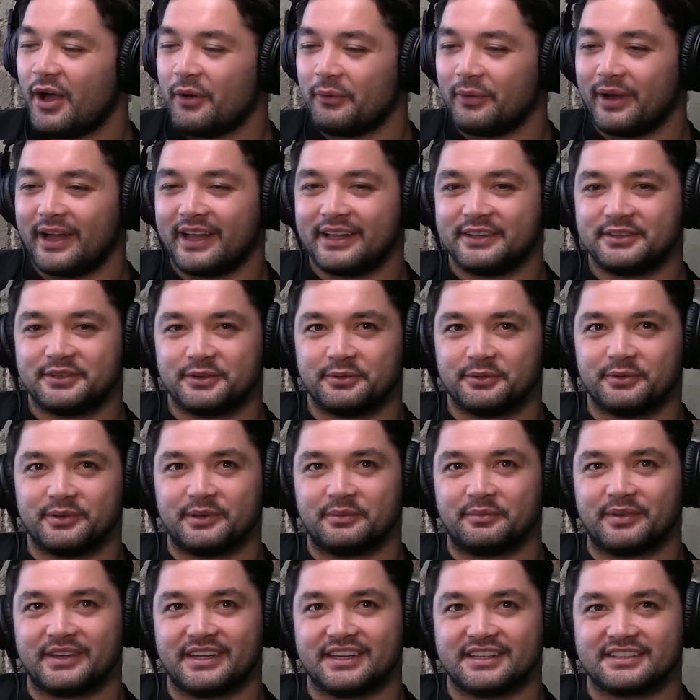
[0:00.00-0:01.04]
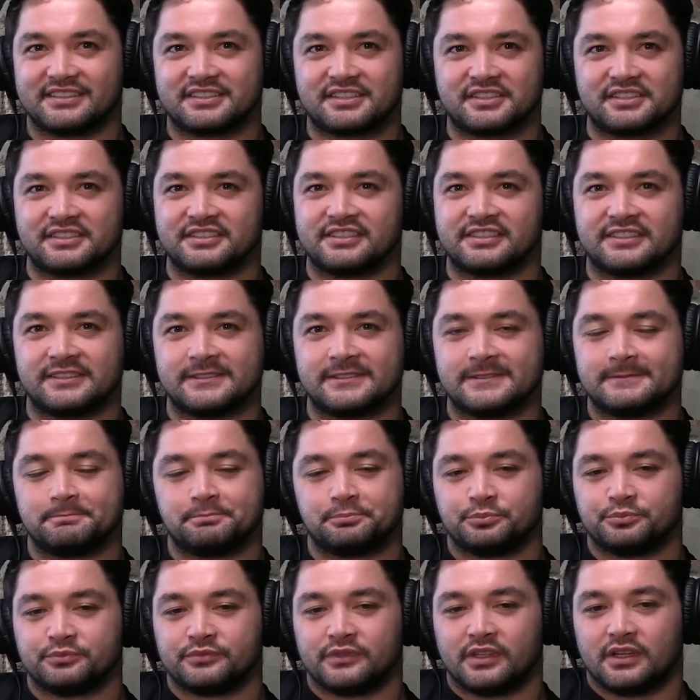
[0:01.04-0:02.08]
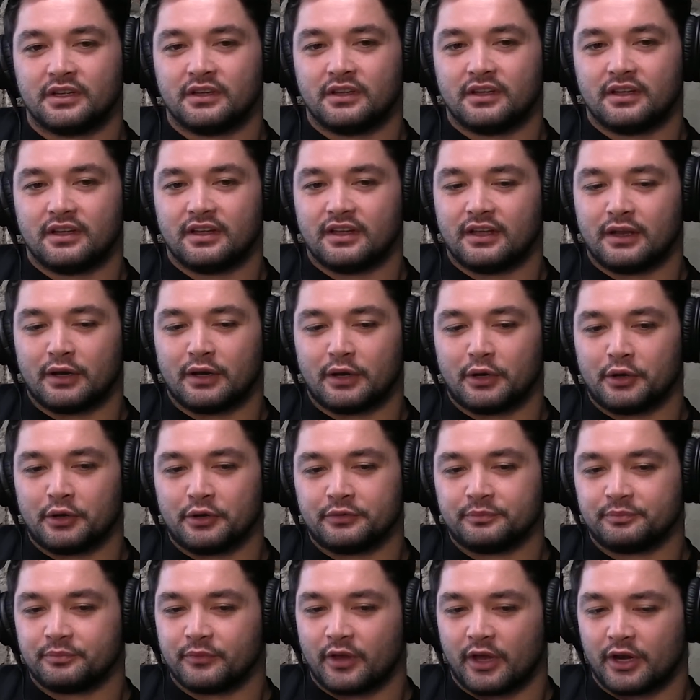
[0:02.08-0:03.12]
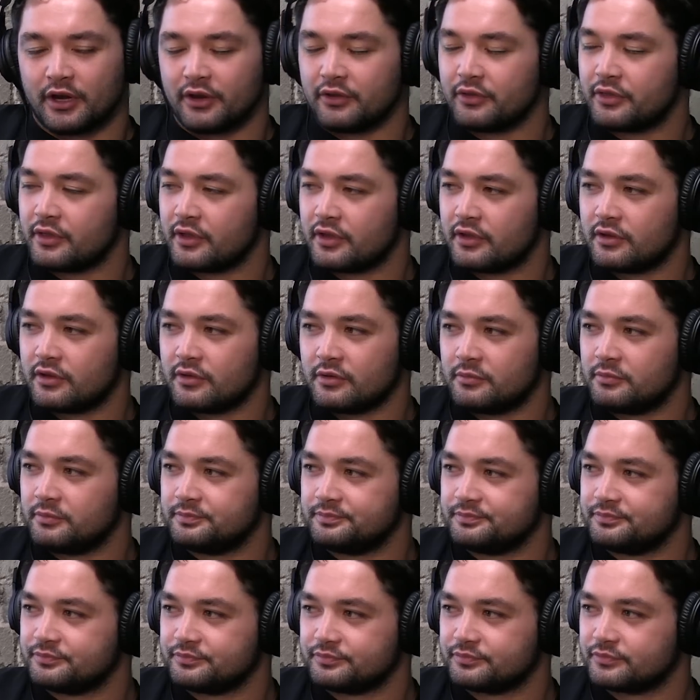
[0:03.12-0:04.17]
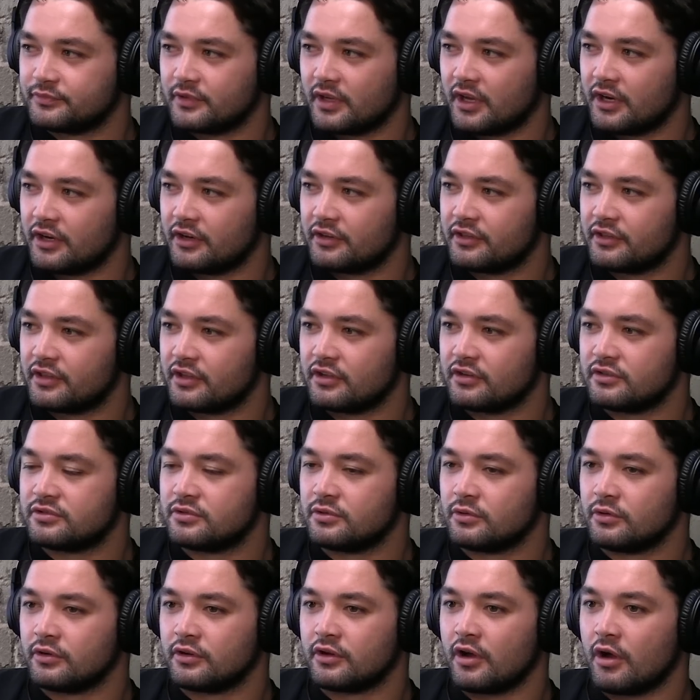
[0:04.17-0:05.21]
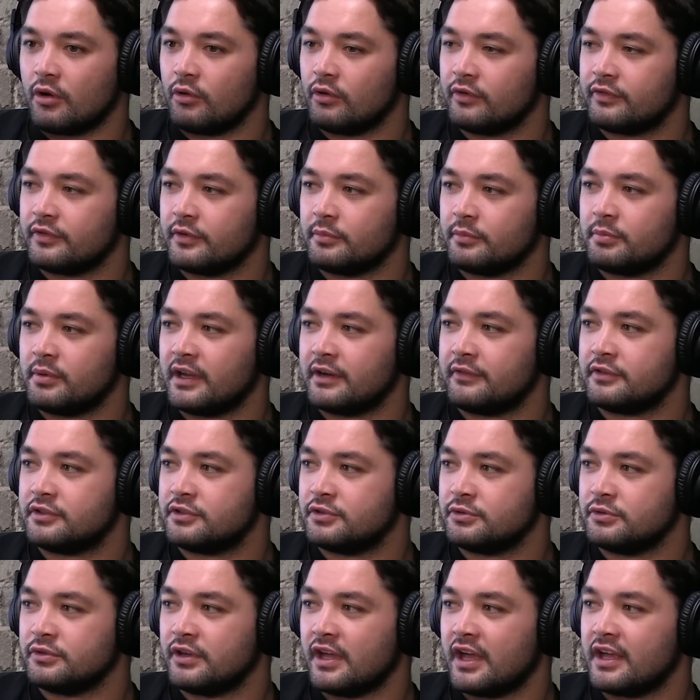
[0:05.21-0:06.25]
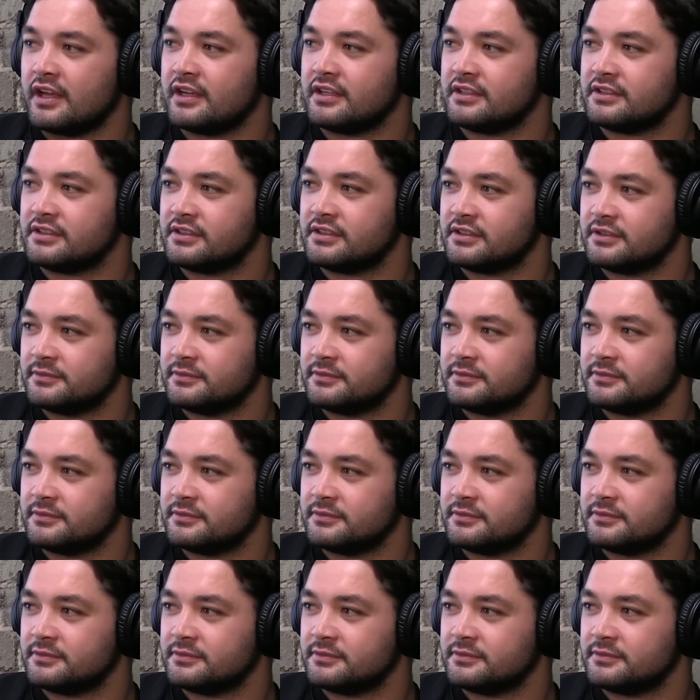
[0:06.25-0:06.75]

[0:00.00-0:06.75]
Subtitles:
way too many beers. Because I don't know. I don't think you'd score a goal if you played for 2 days.